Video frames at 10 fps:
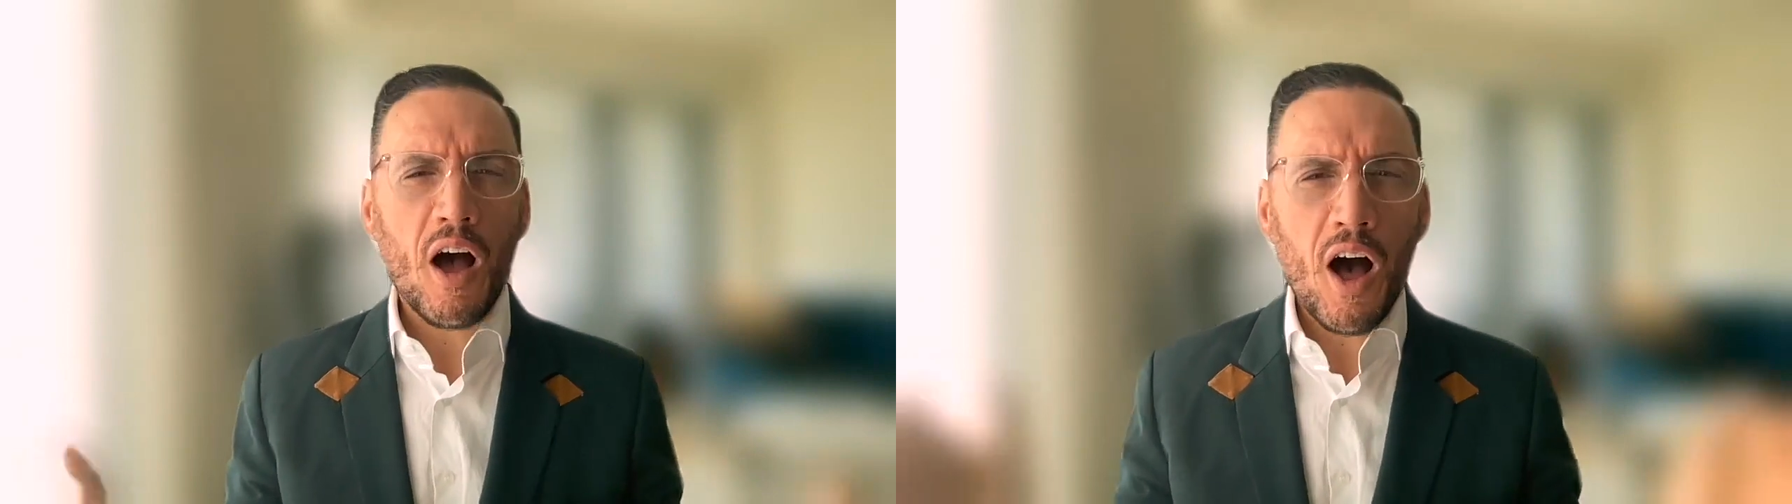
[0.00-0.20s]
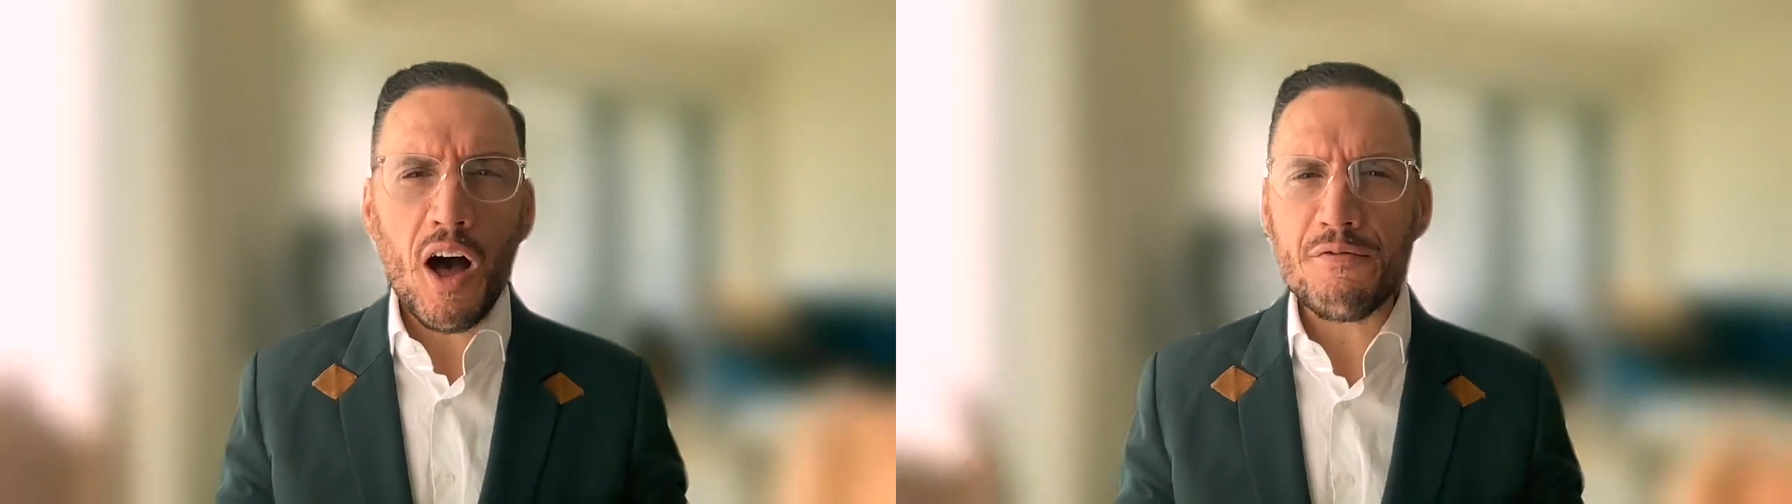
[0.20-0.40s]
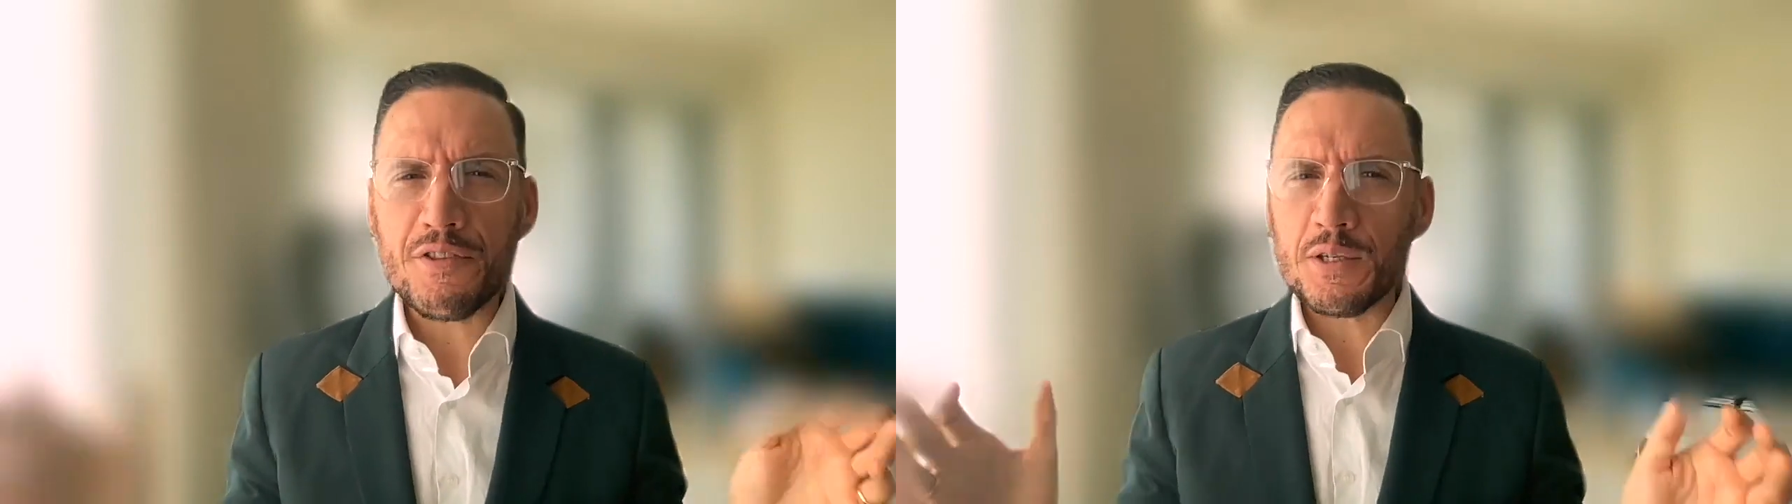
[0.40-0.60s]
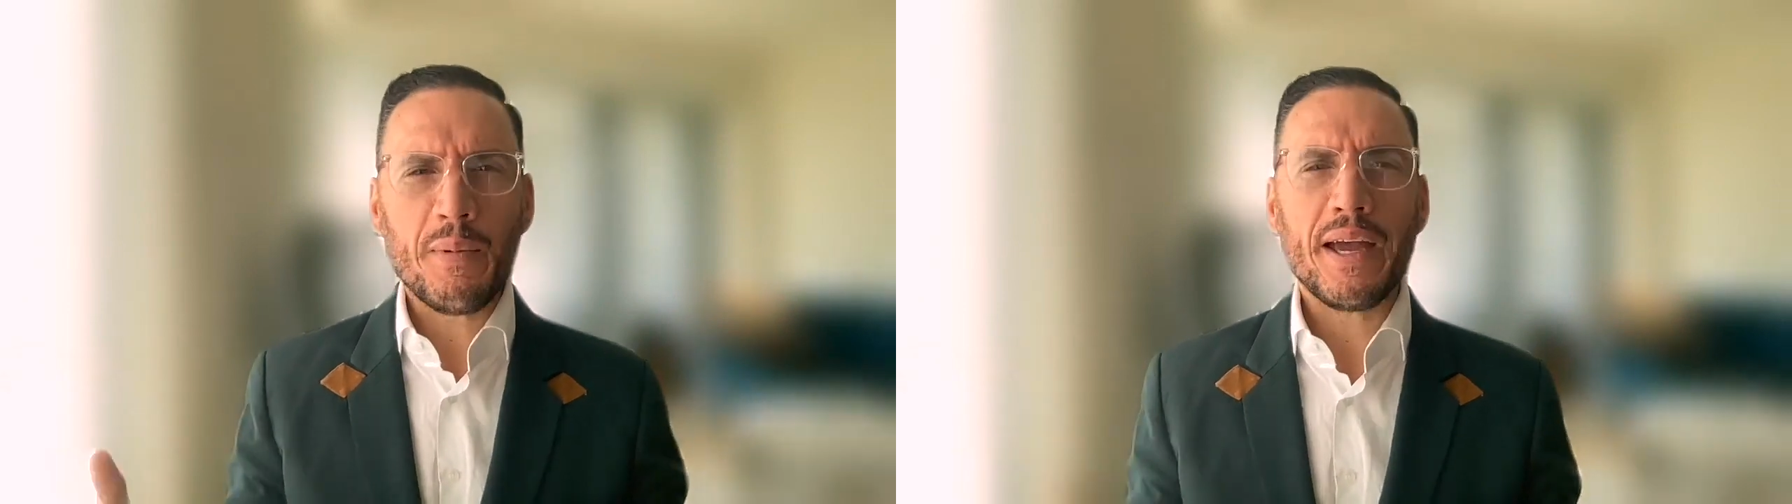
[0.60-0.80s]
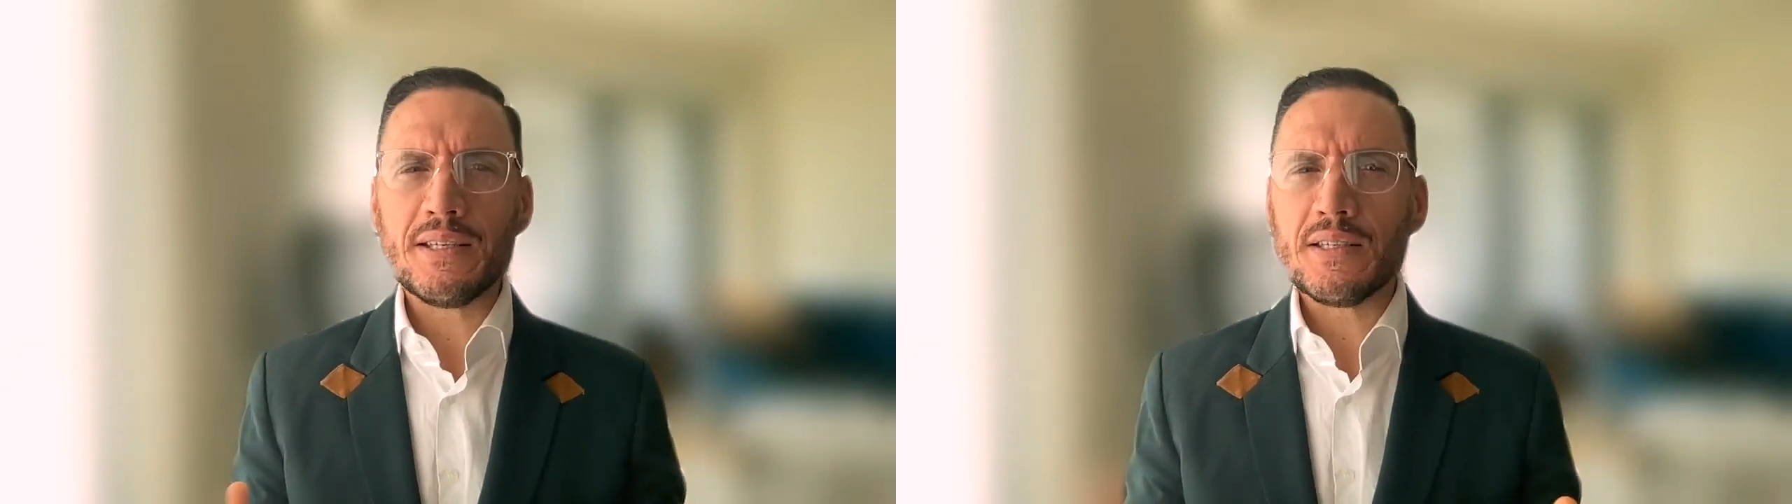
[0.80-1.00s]
half the
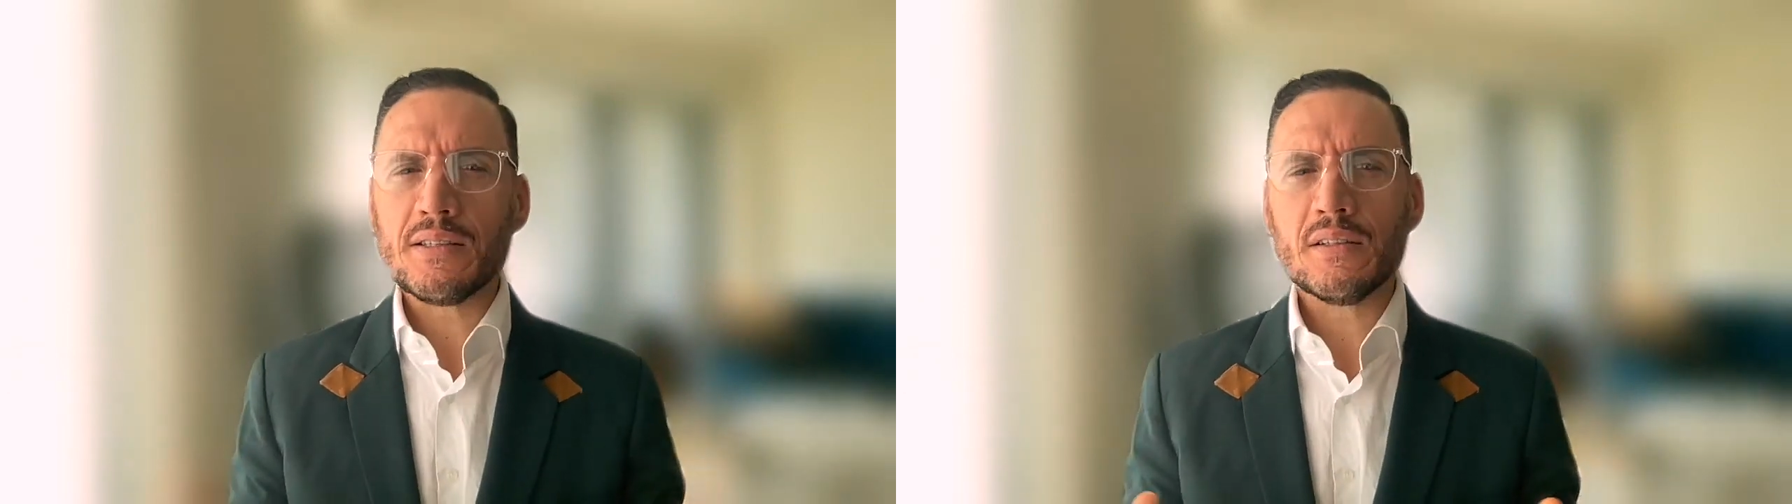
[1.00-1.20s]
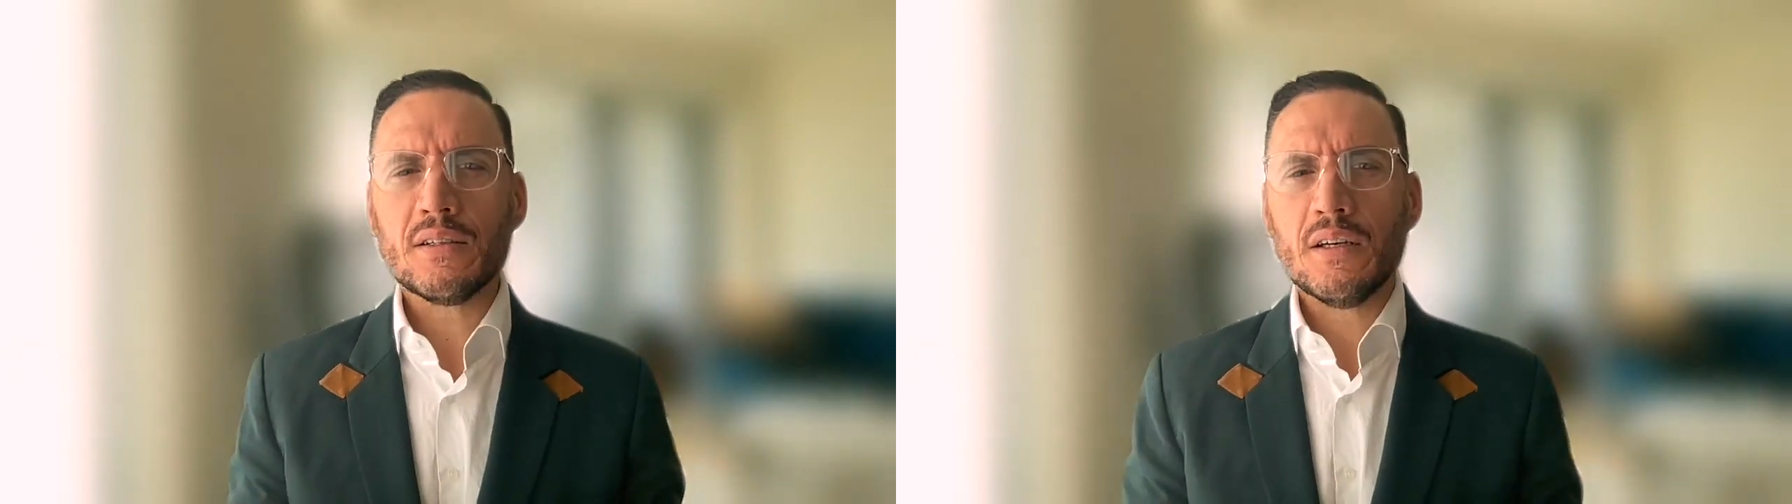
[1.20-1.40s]
space.